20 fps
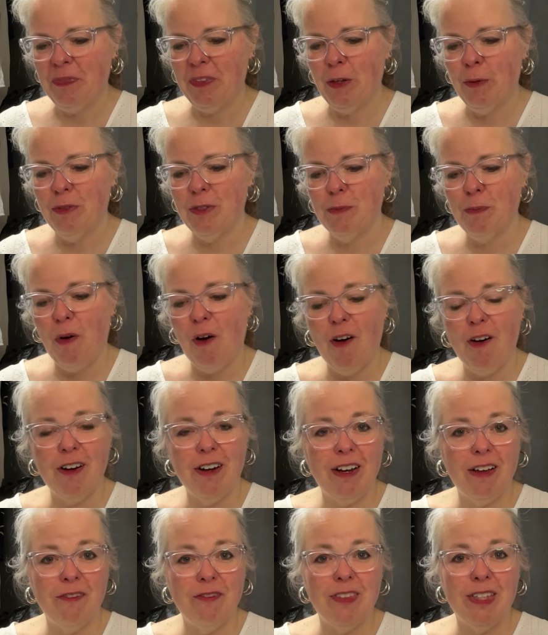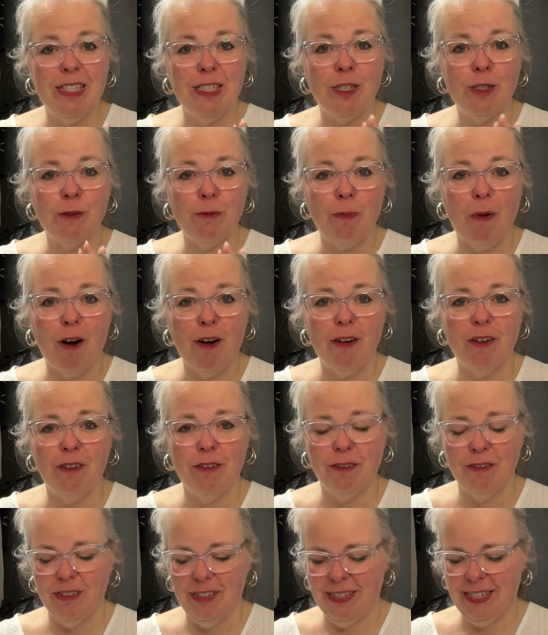It was part of the
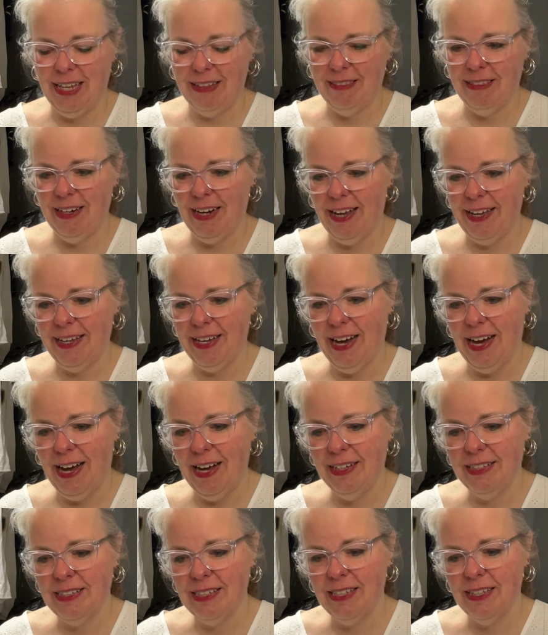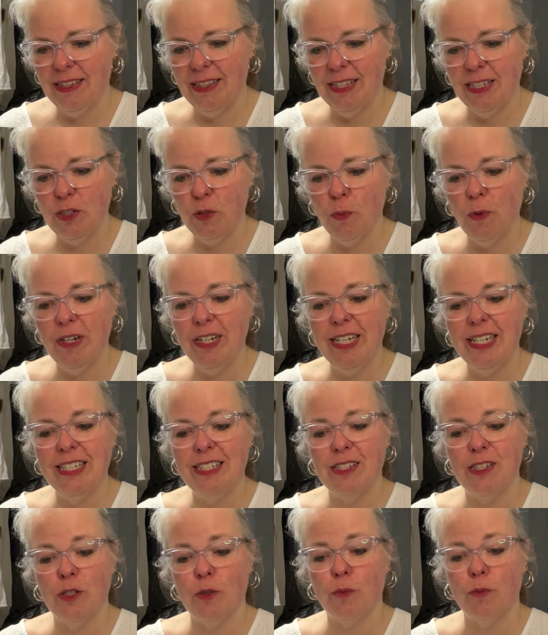sparkle set that I got. This one
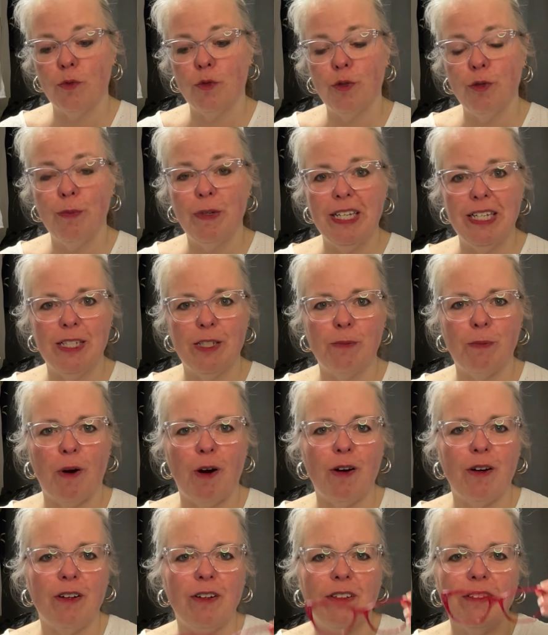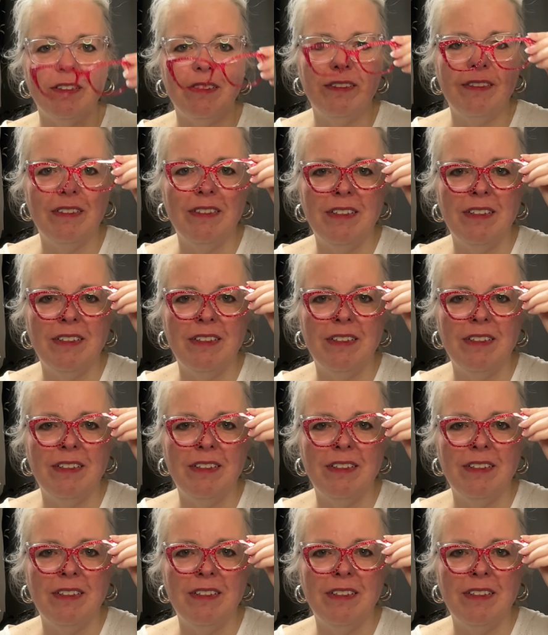is the Ruby Sparkle.